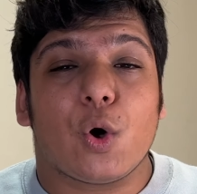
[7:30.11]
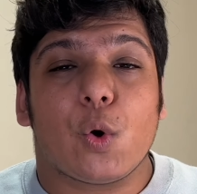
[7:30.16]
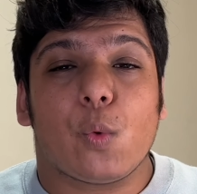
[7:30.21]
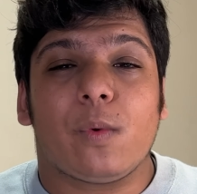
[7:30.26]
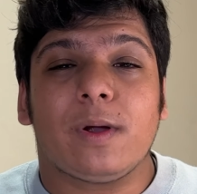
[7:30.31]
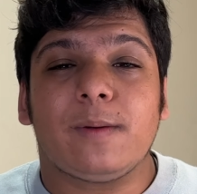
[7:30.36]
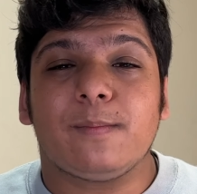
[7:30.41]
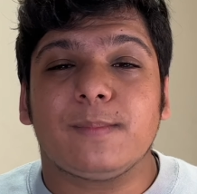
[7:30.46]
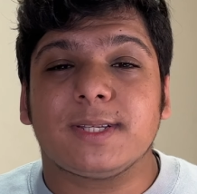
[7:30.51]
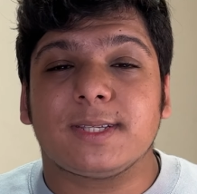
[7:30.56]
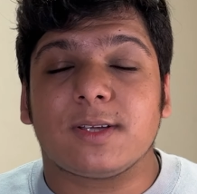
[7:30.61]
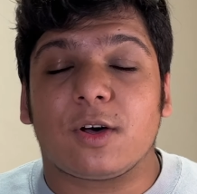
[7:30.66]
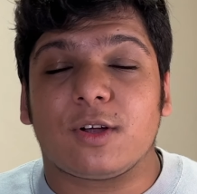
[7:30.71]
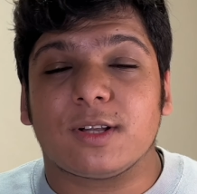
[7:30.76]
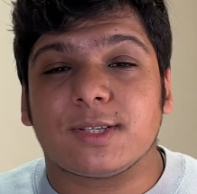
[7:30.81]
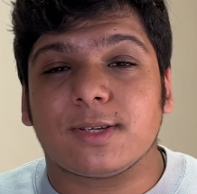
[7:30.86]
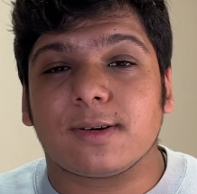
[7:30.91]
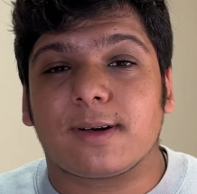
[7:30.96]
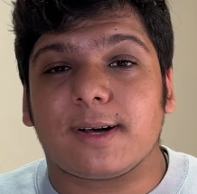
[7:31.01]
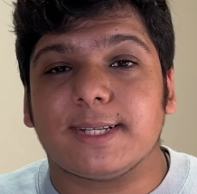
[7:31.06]
one must
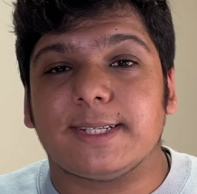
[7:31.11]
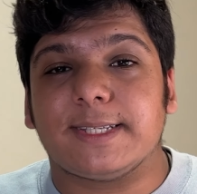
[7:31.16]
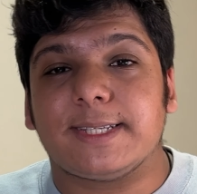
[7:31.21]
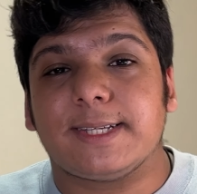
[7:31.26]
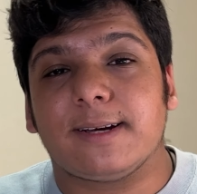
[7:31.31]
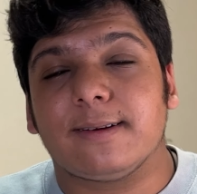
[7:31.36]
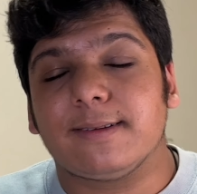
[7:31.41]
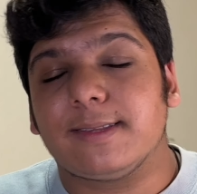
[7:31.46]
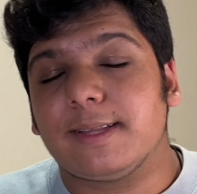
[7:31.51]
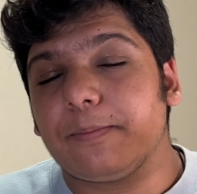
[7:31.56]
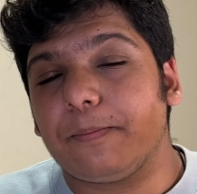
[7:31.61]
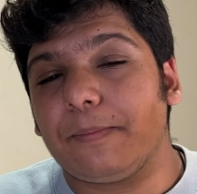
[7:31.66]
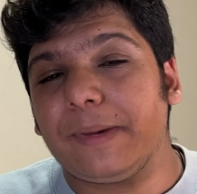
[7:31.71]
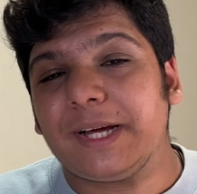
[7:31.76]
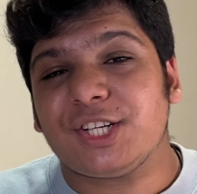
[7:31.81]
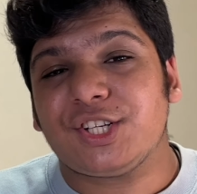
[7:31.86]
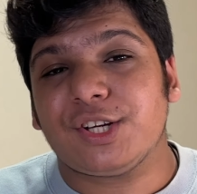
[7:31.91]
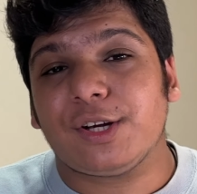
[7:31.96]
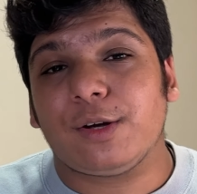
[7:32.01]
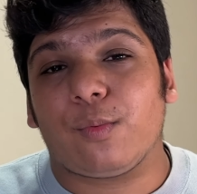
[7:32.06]
also consider the
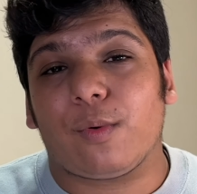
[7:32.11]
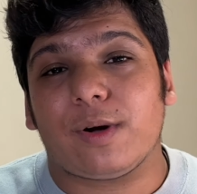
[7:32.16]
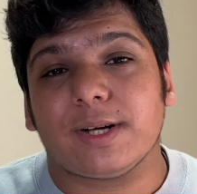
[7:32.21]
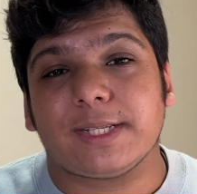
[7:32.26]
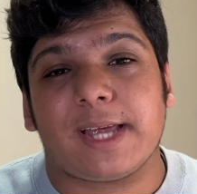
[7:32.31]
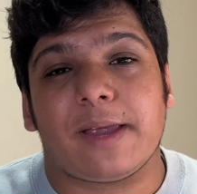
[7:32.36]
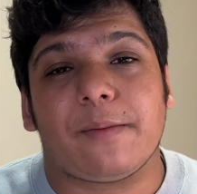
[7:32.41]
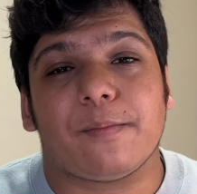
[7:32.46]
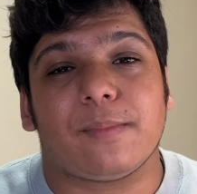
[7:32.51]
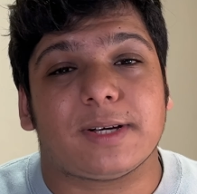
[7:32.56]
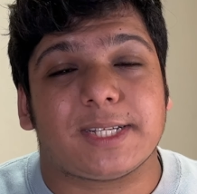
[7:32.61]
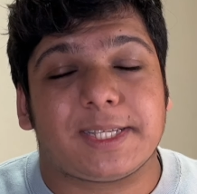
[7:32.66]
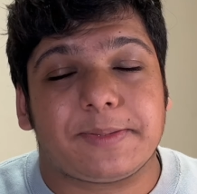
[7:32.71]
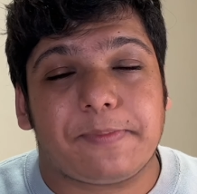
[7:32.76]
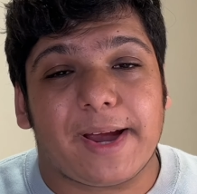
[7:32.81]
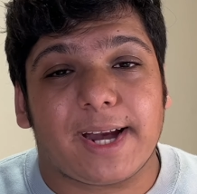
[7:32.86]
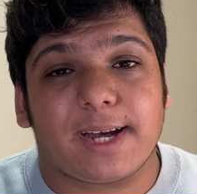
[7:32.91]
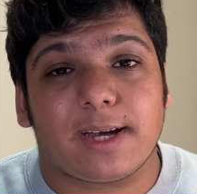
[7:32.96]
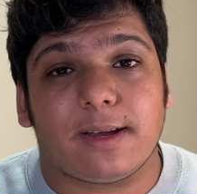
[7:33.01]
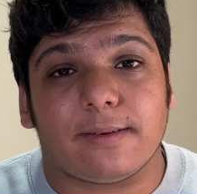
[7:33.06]
patient voice and
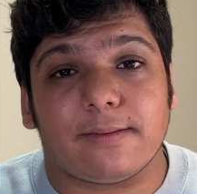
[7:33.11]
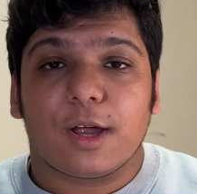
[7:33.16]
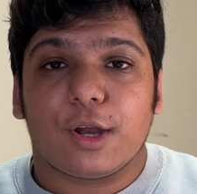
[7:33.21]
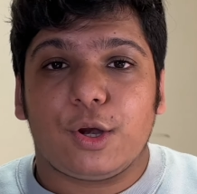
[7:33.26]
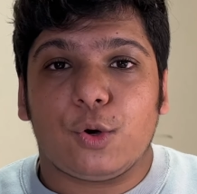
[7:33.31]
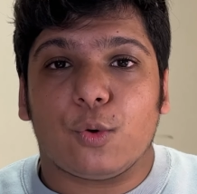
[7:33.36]
perspective.